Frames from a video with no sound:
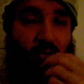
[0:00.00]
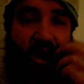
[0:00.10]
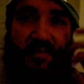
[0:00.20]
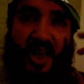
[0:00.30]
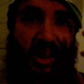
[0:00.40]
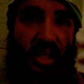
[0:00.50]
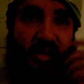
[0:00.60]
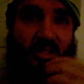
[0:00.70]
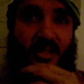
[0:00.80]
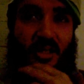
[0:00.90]
You have
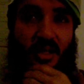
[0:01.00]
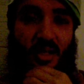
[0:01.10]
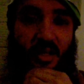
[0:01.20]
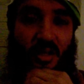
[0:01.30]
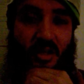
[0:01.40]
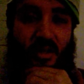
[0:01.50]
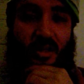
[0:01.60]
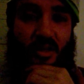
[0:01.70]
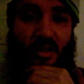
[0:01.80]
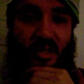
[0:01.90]
headaches.
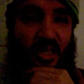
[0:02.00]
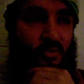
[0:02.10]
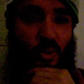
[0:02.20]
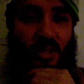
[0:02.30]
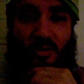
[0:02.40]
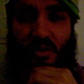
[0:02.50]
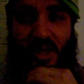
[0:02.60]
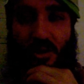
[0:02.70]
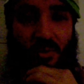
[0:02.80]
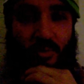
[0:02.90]
Can't you wait till
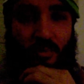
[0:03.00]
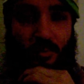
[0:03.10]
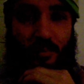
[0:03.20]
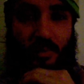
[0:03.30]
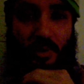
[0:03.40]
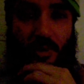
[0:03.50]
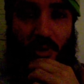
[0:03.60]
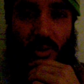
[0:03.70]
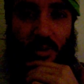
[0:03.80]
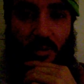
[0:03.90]
you get home?
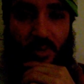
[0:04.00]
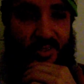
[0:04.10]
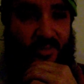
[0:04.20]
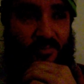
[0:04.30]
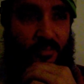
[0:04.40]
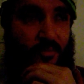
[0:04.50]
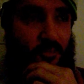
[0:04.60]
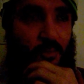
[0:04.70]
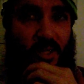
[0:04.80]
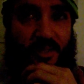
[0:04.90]
Watch,
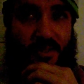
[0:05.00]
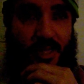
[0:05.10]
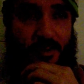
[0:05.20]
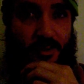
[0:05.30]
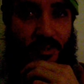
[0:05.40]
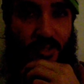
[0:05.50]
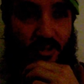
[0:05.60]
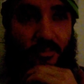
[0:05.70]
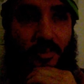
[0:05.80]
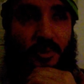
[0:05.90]
watch that
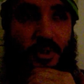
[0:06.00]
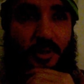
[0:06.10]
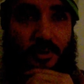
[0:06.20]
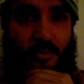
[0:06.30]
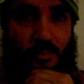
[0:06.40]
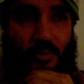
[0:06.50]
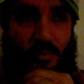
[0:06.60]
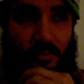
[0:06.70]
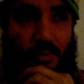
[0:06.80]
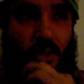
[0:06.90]
shit when you get home on
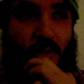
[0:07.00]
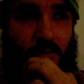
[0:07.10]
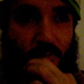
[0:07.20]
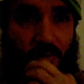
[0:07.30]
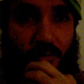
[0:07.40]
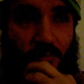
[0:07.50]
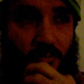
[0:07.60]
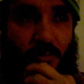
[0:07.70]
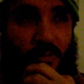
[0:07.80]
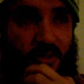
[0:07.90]
your
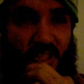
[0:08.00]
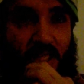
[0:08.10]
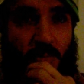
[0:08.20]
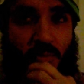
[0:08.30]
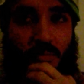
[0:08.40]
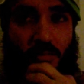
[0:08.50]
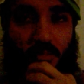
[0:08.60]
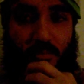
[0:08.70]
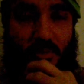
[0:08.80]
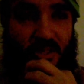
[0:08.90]
cable
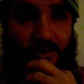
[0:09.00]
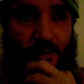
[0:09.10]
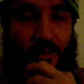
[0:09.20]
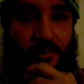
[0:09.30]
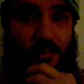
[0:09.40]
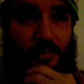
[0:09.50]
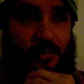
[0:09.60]
internet.